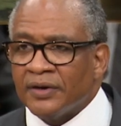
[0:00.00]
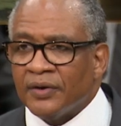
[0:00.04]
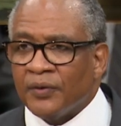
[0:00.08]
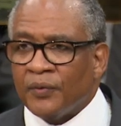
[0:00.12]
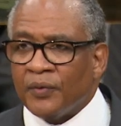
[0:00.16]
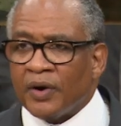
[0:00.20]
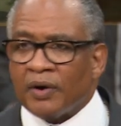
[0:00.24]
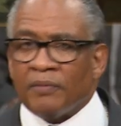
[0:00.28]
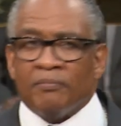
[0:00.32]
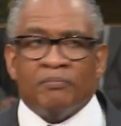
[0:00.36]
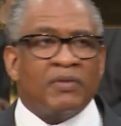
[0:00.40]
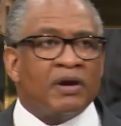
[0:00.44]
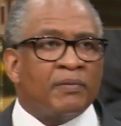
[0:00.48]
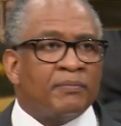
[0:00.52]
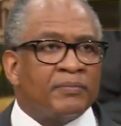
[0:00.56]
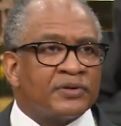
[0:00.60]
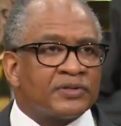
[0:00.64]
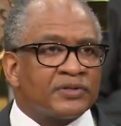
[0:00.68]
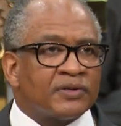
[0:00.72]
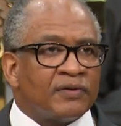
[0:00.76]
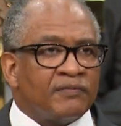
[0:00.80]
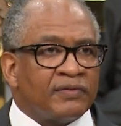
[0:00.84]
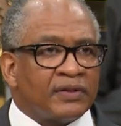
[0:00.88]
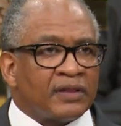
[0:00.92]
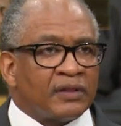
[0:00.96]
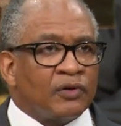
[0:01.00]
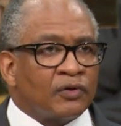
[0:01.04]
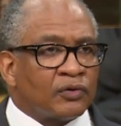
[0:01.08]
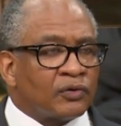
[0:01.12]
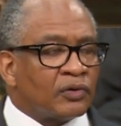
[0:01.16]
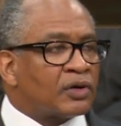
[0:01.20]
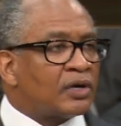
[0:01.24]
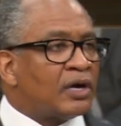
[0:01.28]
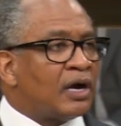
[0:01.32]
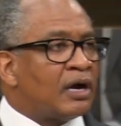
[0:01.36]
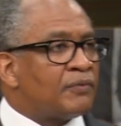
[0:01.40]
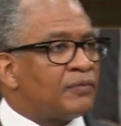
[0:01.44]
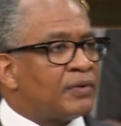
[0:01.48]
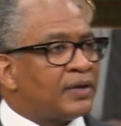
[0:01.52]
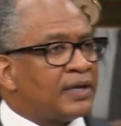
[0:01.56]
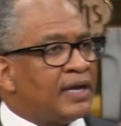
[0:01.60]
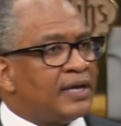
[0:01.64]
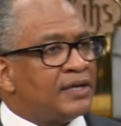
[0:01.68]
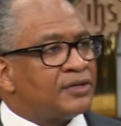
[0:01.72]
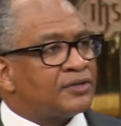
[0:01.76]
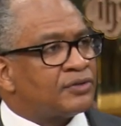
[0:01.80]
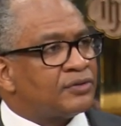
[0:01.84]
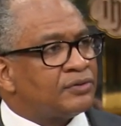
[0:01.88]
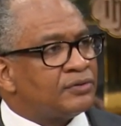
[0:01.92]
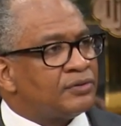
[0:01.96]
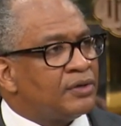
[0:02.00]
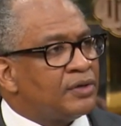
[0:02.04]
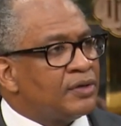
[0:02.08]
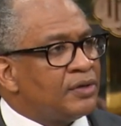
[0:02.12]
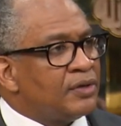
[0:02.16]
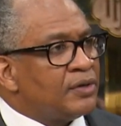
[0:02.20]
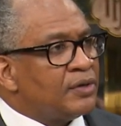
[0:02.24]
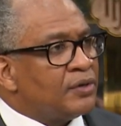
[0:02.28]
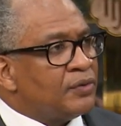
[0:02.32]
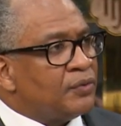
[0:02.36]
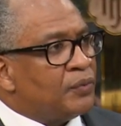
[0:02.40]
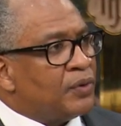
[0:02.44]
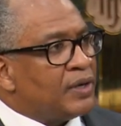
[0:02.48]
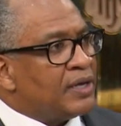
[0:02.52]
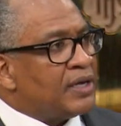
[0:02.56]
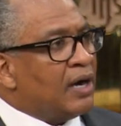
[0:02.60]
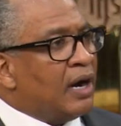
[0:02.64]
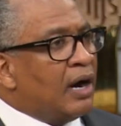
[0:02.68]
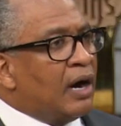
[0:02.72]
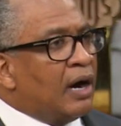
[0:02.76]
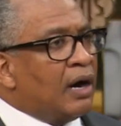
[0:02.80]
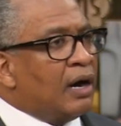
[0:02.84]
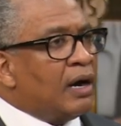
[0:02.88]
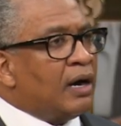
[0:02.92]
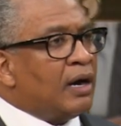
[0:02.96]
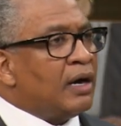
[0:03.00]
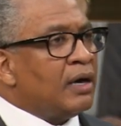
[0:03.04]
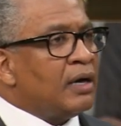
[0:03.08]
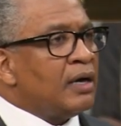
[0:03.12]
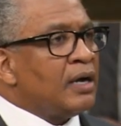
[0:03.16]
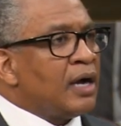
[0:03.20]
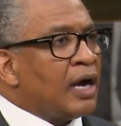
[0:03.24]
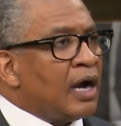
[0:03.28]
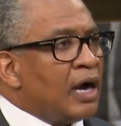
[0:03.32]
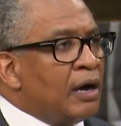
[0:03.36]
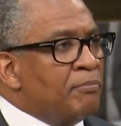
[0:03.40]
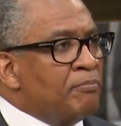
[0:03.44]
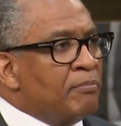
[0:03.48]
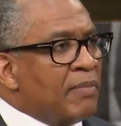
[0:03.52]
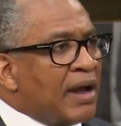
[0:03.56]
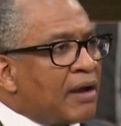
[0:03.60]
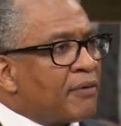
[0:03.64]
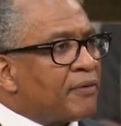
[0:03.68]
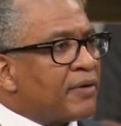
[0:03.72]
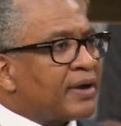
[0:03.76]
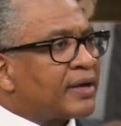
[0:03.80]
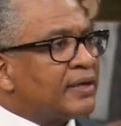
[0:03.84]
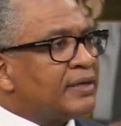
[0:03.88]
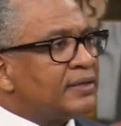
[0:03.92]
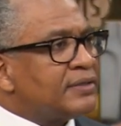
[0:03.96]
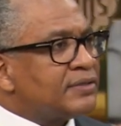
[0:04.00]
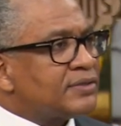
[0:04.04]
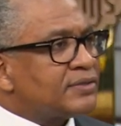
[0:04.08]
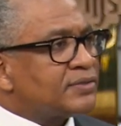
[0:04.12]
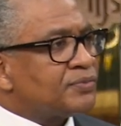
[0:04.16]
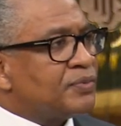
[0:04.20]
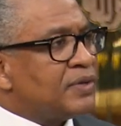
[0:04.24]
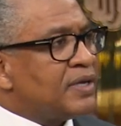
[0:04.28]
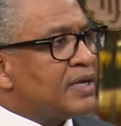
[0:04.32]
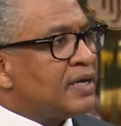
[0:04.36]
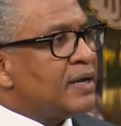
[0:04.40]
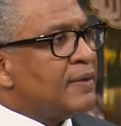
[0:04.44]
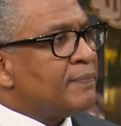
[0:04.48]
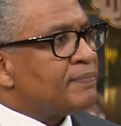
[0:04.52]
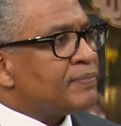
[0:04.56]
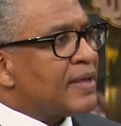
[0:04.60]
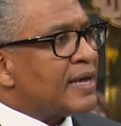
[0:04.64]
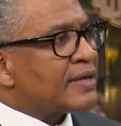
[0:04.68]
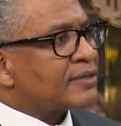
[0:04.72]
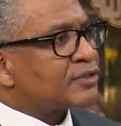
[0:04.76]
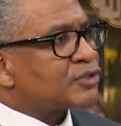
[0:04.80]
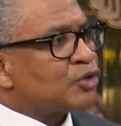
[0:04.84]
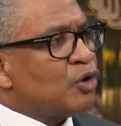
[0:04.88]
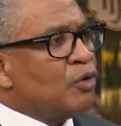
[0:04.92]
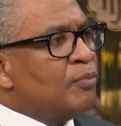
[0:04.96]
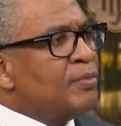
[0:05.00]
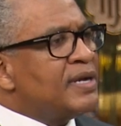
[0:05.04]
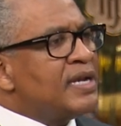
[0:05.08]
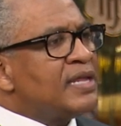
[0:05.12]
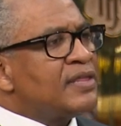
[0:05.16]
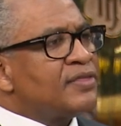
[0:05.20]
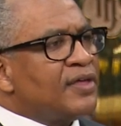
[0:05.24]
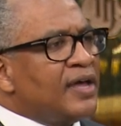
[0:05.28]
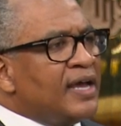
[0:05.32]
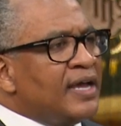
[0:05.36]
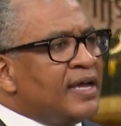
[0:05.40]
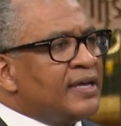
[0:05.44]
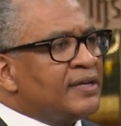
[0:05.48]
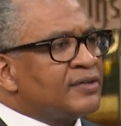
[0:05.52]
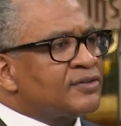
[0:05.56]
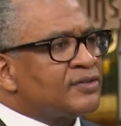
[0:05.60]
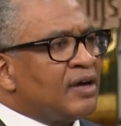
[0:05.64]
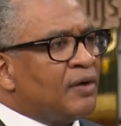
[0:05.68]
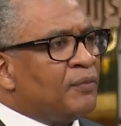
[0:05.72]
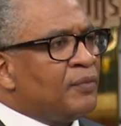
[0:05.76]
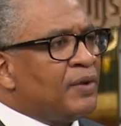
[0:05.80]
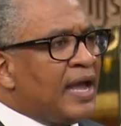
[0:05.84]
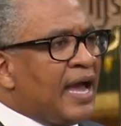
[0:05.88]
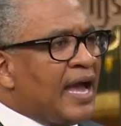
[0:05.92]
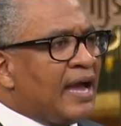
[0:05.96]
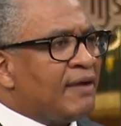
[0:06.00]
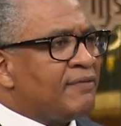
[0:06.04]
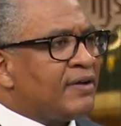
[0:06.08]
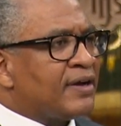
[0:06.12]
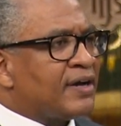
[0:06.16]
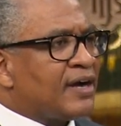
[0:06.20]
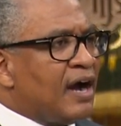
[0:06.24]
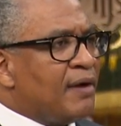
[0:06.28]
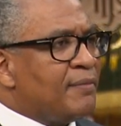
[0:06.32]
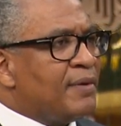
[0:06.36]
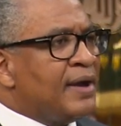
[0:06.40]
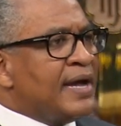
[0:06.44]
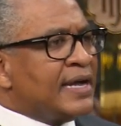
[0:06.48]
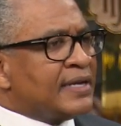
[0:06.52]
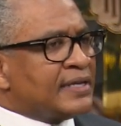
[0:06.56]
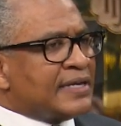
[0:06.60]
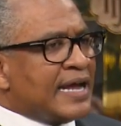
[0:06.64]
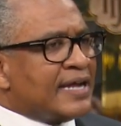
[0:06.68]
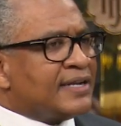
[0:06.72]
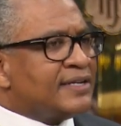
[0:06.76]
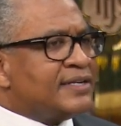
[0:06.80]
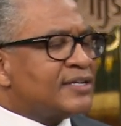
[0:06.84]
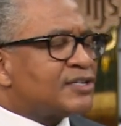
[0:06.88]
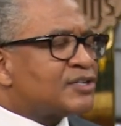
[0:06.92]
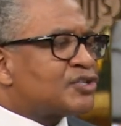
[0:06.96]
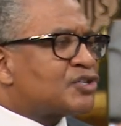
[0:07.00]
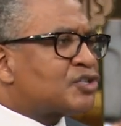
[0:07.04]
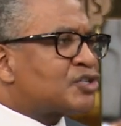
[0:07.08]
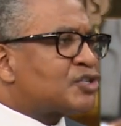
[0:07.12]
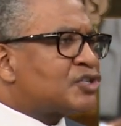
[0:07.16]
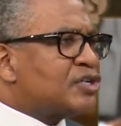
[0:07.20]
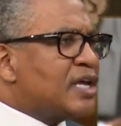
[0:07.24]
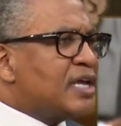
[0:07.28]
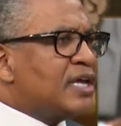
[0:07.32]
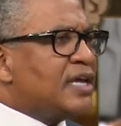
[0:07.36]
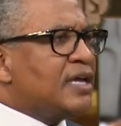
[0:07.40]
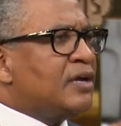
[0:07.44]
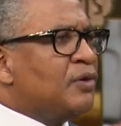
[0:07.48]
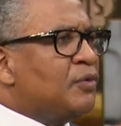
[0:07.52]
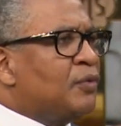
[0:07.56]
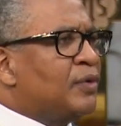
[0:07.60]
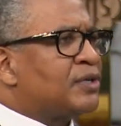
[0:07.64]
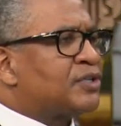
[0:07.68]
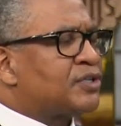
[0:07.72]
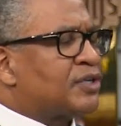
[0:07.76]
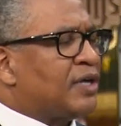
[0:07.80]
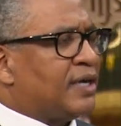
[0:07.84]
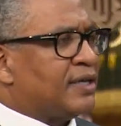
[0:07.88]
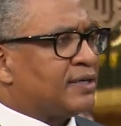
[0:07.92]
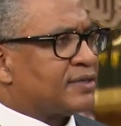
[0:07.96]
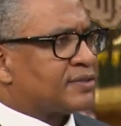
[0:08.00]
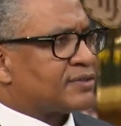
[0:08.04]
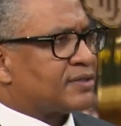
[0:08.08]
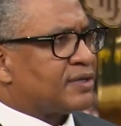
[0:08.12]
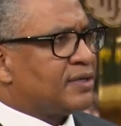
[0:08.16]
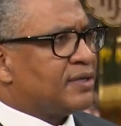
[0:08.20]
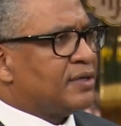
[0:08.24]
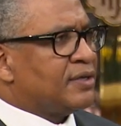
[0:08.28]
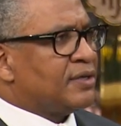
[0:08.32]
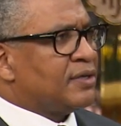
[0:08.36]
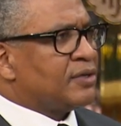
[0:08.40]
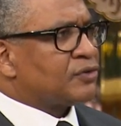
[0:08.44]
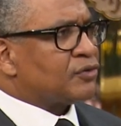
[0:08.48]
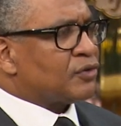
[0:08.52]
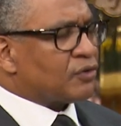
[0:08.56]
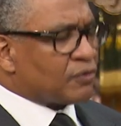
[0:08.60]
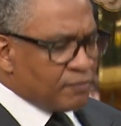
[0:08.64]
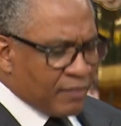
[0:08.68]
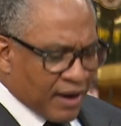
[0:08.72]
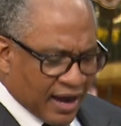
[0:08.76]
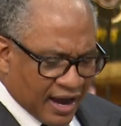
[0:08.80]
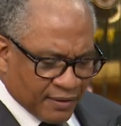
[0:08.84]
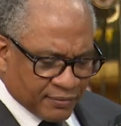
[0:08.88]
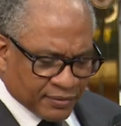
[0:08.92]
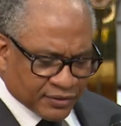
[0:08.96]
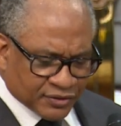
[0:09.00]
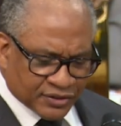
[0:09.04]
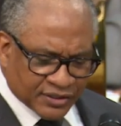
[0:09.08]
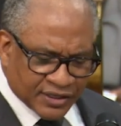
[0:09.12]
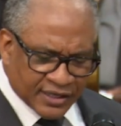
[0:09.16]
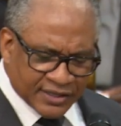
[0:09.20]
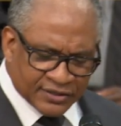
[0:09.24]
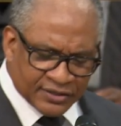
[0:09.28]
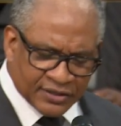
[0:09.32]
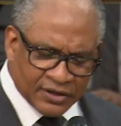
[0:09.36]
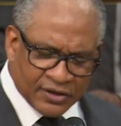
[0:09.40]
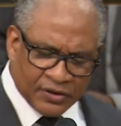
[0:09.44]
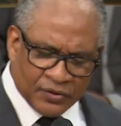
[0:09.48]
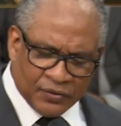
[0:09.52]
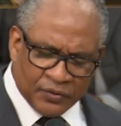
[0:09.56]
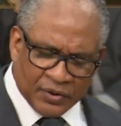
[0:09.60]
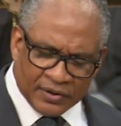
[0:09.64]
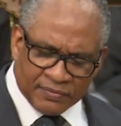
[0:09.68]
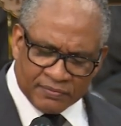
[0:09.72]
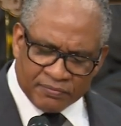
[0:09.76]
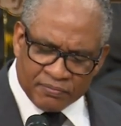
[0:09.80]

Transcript: We're members of a local congregation. We are Americans. We, there are so many things that we have in common that distinguish us. So the Bible says, when